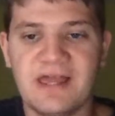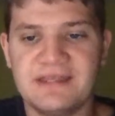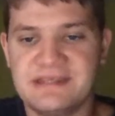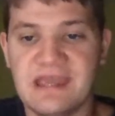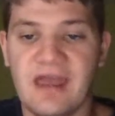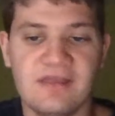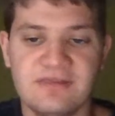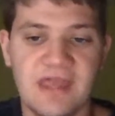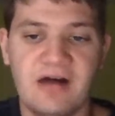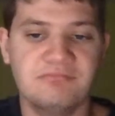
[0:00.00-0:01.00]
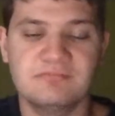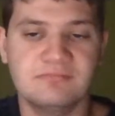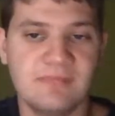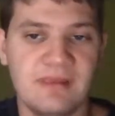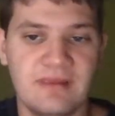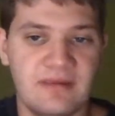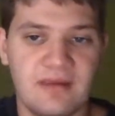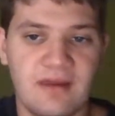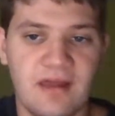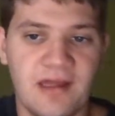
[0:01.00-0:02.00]
yeah, no.
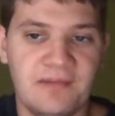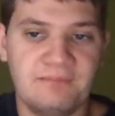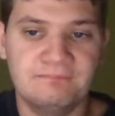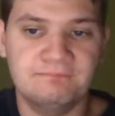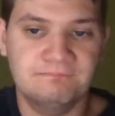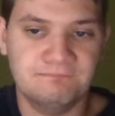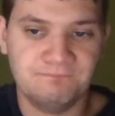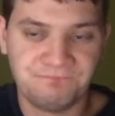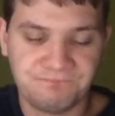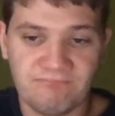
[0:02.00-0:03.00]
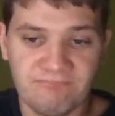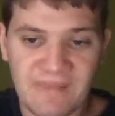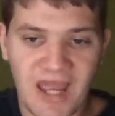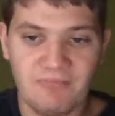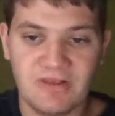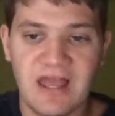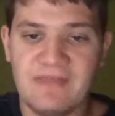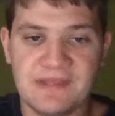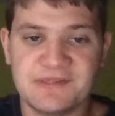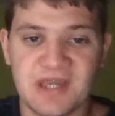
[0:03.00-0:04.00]
I'm glad
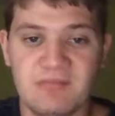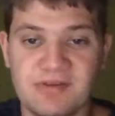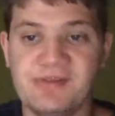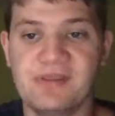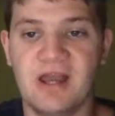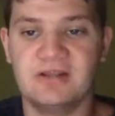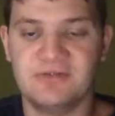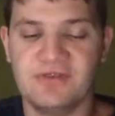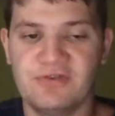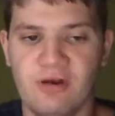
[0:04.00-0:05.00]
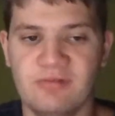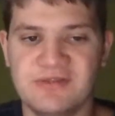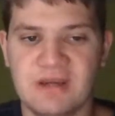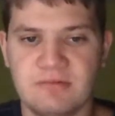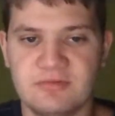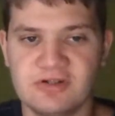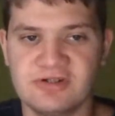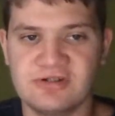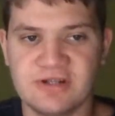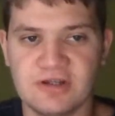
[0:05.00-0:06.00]
that the Taubman-Simon merger
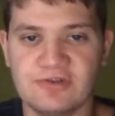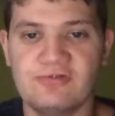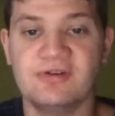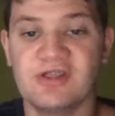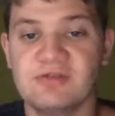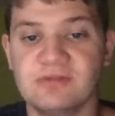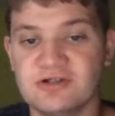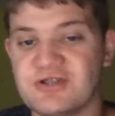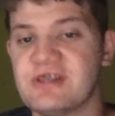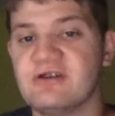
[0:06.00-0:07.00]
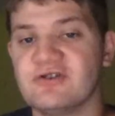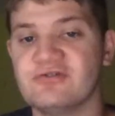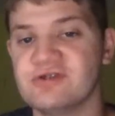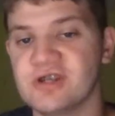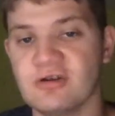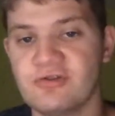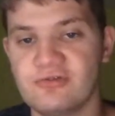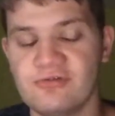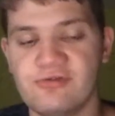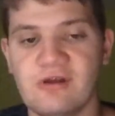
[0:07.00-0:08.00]
didn't go through. Another merger that also didn't go
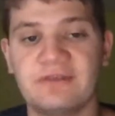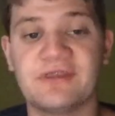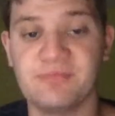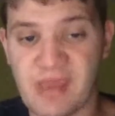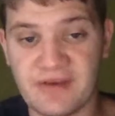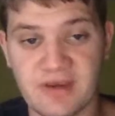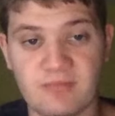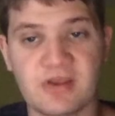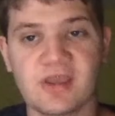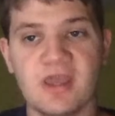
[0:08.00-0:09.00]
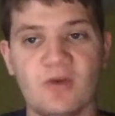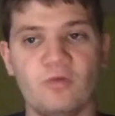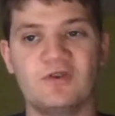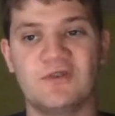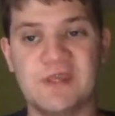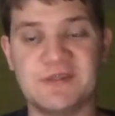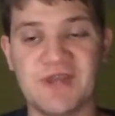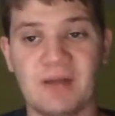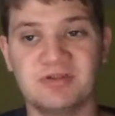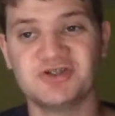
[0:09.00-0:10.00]
through throughout this pandemic was the
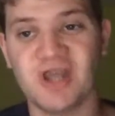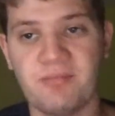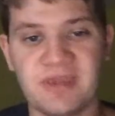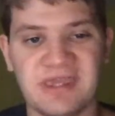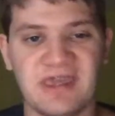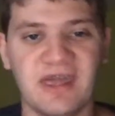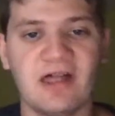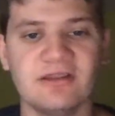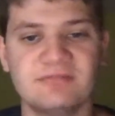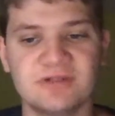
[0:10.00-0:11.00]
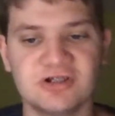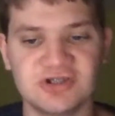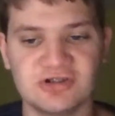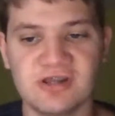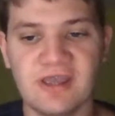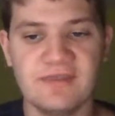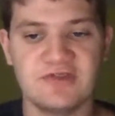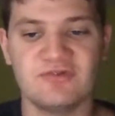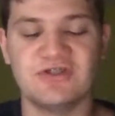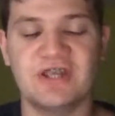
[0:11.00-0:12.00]
Stop and Shop and King Cullen merger. This
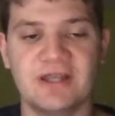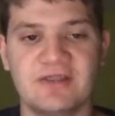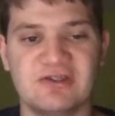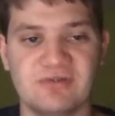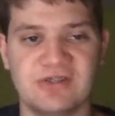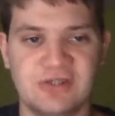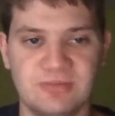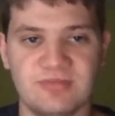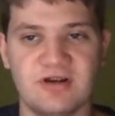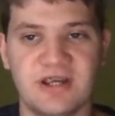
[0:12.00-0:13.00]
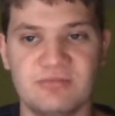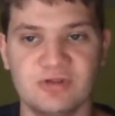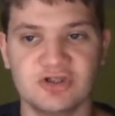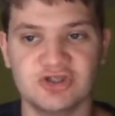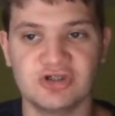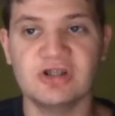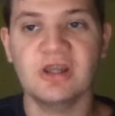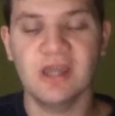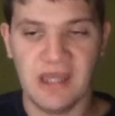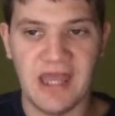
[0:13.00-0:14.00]
was a supermarket merger
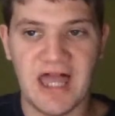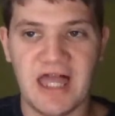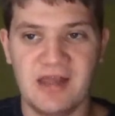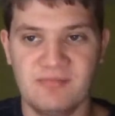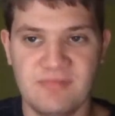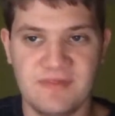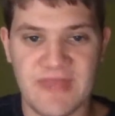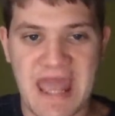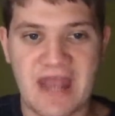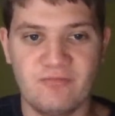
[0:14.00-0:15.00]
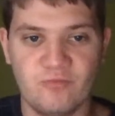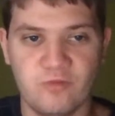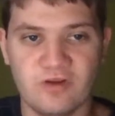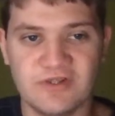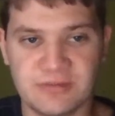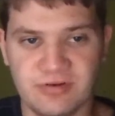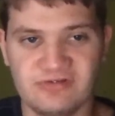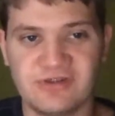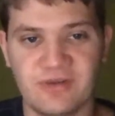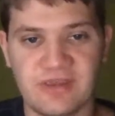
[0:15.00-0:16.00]
that was
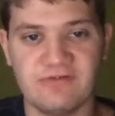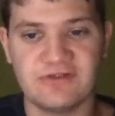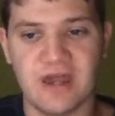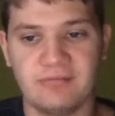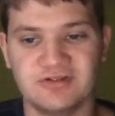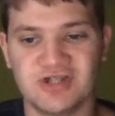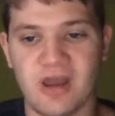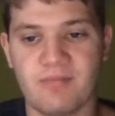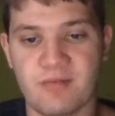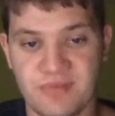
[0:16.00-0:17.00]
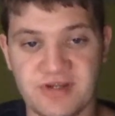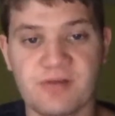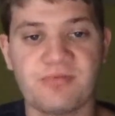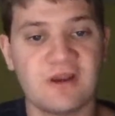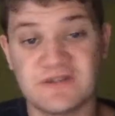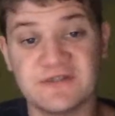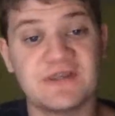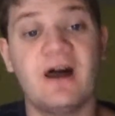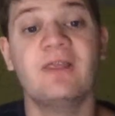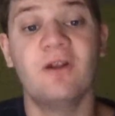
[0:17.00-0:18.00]
supposed to give Stop and Shop a bigger presence
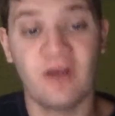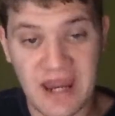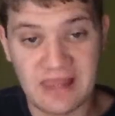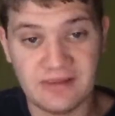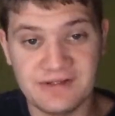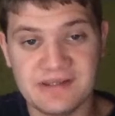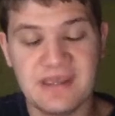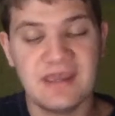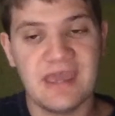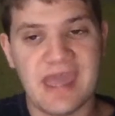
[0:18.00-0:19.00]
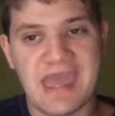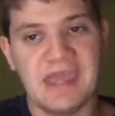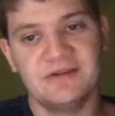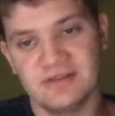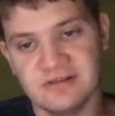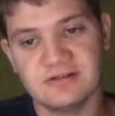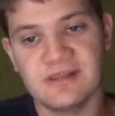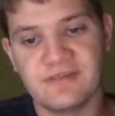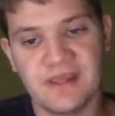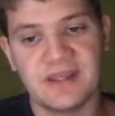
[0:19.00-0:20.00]
on Long Island, and clearly,
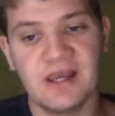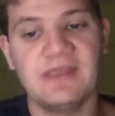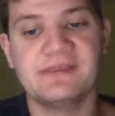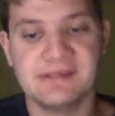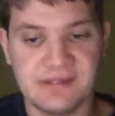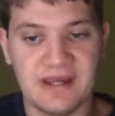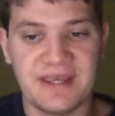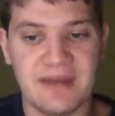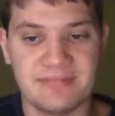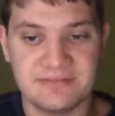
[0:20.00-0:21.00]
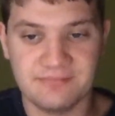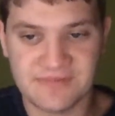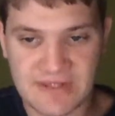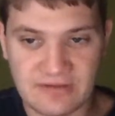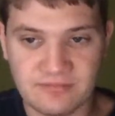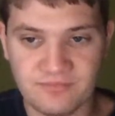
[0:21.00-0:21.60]
thank God, that did not happen. So.